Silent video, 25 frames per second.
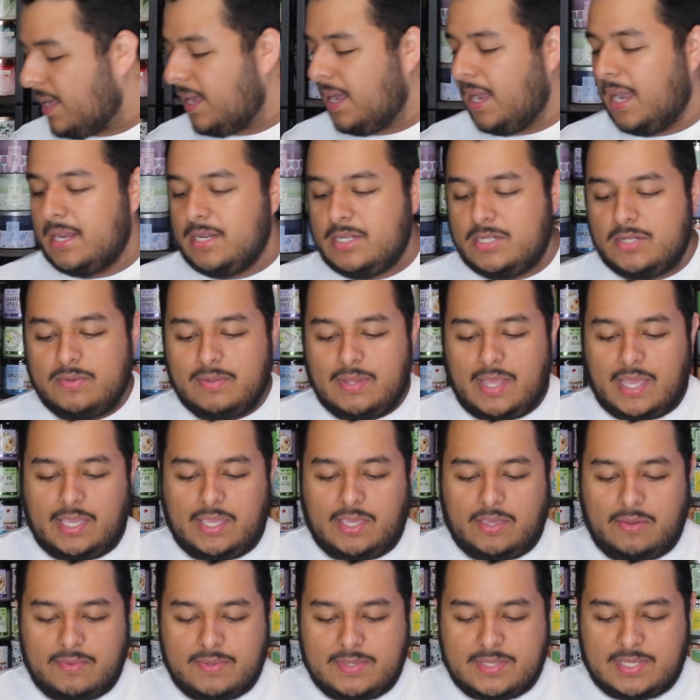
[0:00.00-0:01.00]
I do like
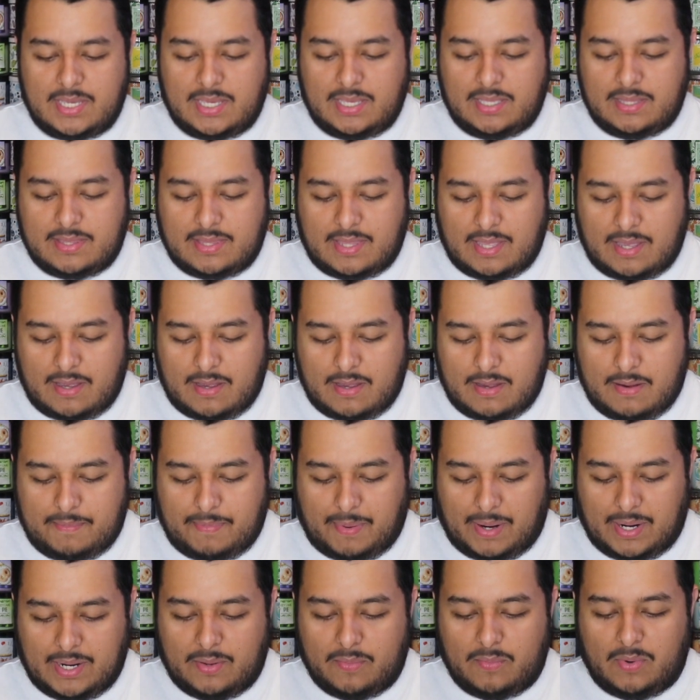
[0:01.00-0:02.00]
using the
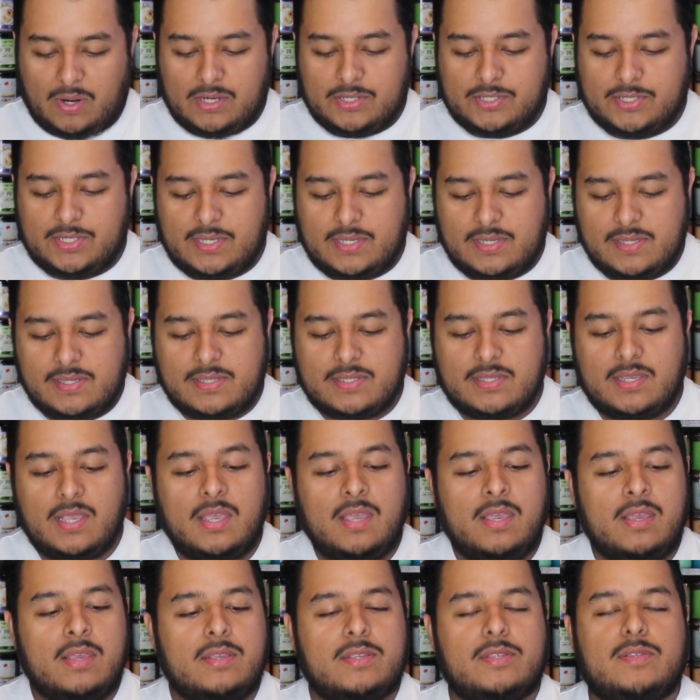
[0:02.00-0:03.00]
body washes.
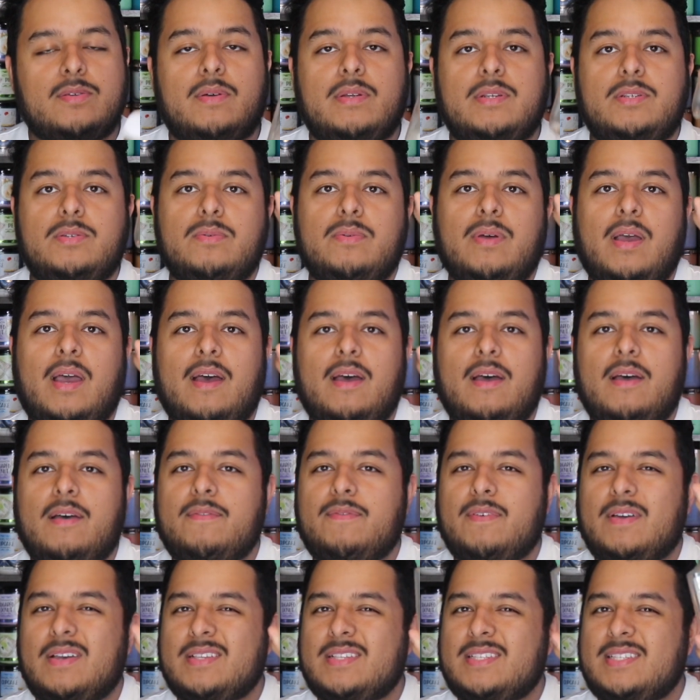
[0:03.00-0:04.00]
So I do
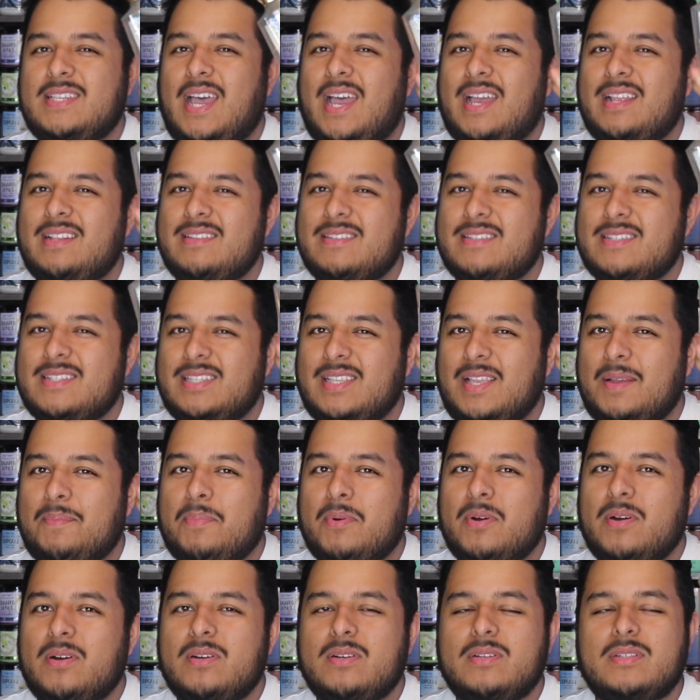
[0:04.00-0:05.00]
have a Satin
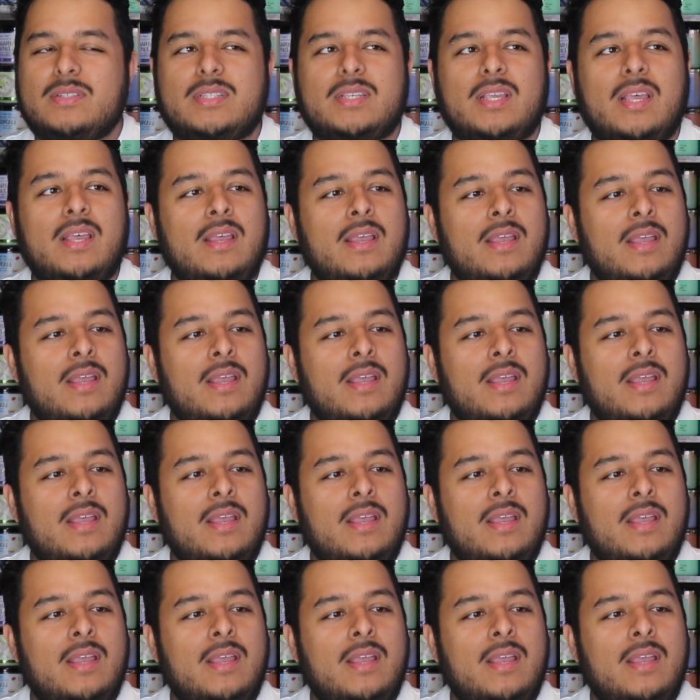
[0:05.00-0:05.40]
Slippers.